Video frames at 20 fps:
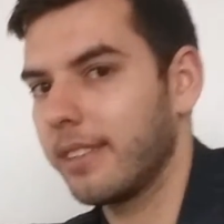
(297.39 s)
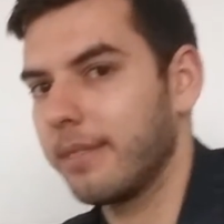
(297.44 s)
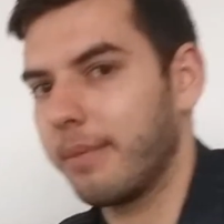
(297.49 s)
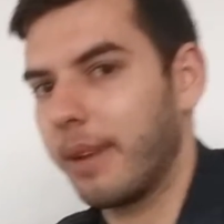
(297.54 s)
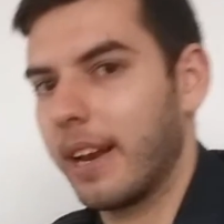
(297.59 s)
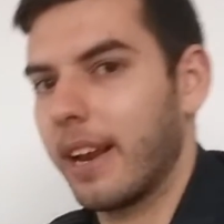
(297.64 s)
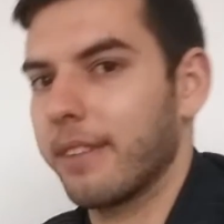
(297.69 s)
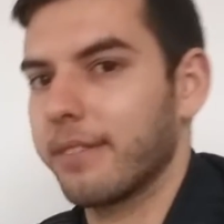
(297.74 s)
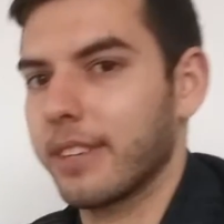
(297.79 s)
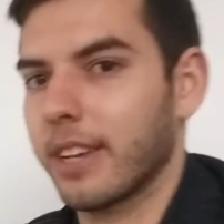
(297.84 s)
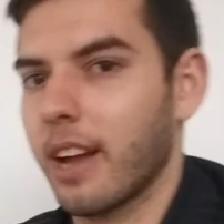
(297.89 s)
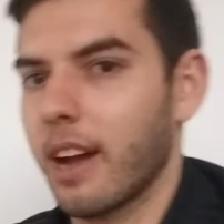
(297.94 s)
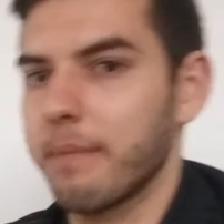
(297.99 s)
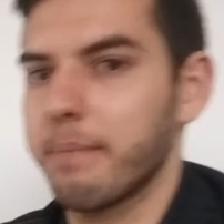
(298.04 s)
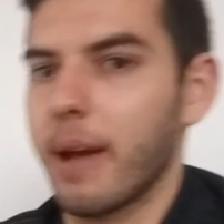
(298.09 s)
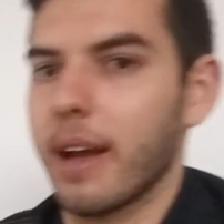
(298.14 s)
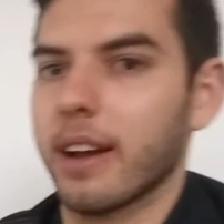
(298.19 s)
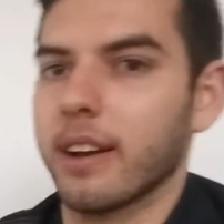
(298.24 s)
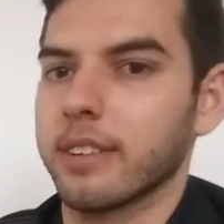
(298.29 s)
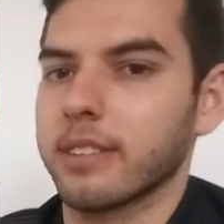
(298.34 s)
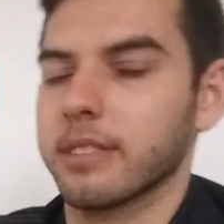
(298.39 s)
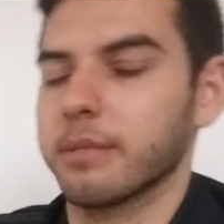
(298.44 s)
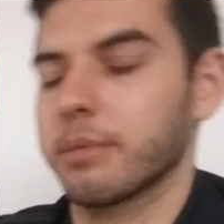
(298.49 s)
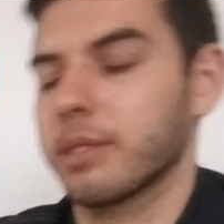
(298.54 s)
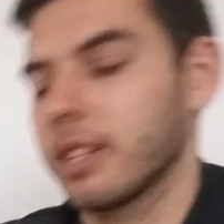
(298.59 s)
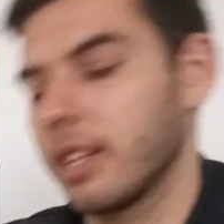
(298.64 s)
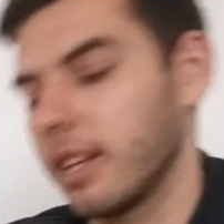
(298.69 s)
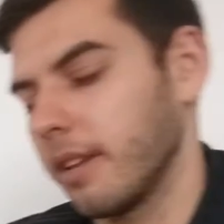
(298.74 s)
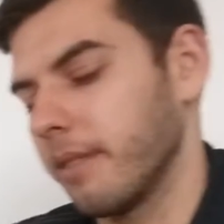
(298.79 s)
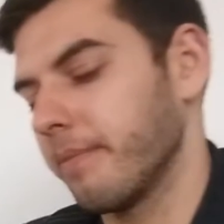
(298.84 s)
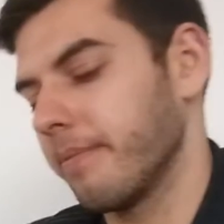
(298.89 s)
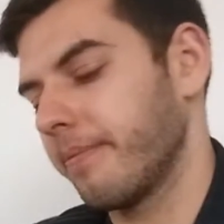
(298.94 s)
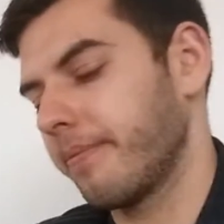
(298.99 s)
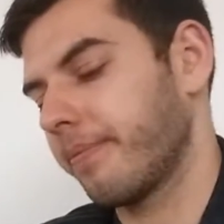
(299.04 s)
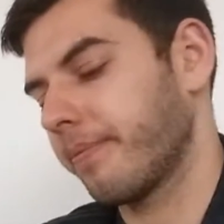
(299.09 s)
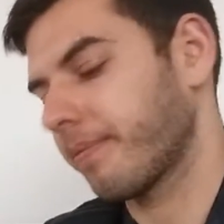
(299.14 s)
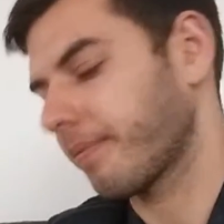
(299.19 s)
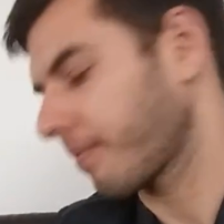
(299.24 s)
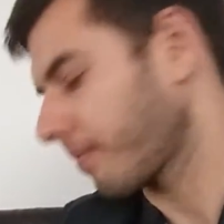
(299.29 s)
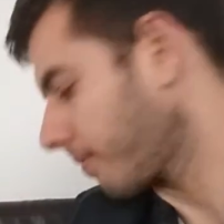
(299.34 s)
might have to cut back on some sleep.
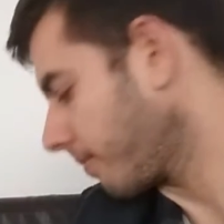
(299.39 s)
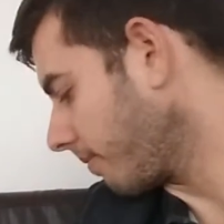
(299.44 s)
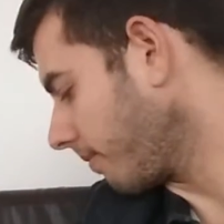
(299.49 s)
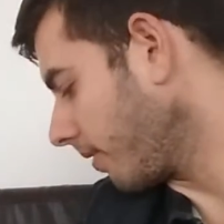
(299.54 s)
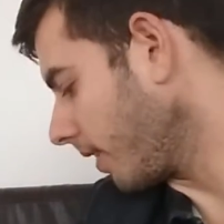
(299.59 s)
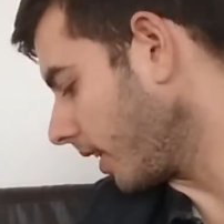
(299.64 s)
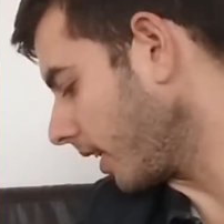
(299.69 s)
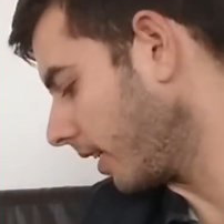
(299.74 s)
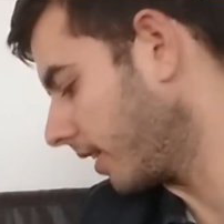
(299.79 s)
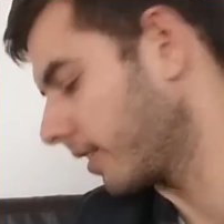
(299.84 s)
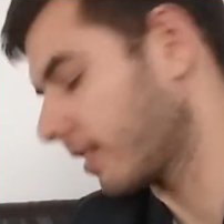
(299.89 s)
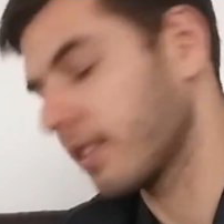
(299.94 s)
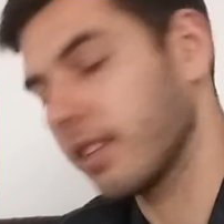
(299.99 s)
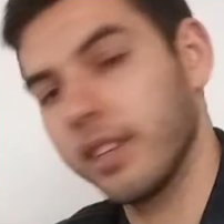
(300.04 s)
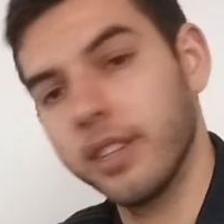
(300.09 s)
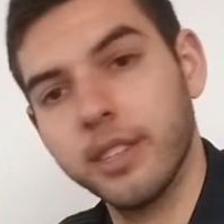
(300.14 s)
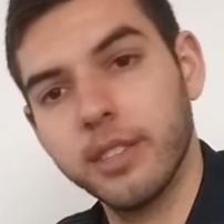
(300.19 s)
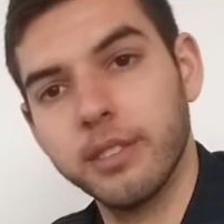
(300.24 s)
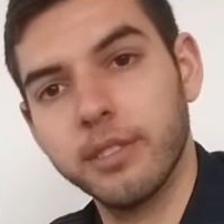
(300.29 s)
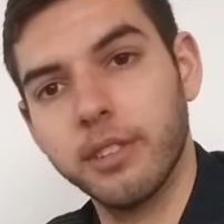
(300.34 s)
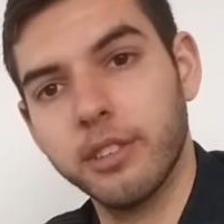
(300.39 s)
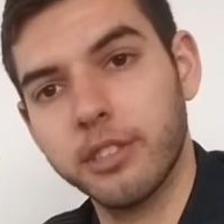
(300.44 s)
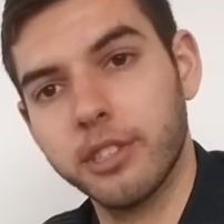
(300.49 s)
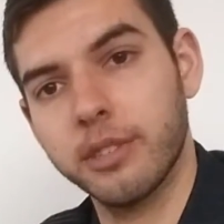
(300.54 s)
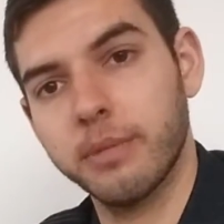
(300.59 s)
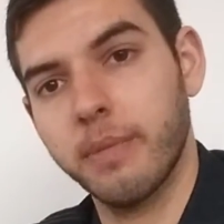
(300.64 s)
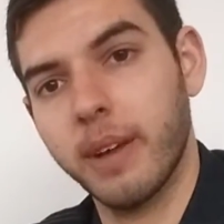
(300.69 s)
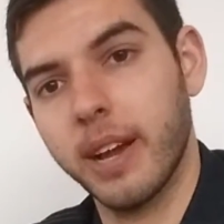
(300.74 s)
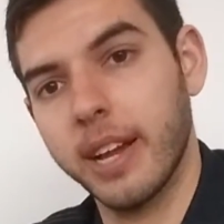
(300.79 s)
And so those are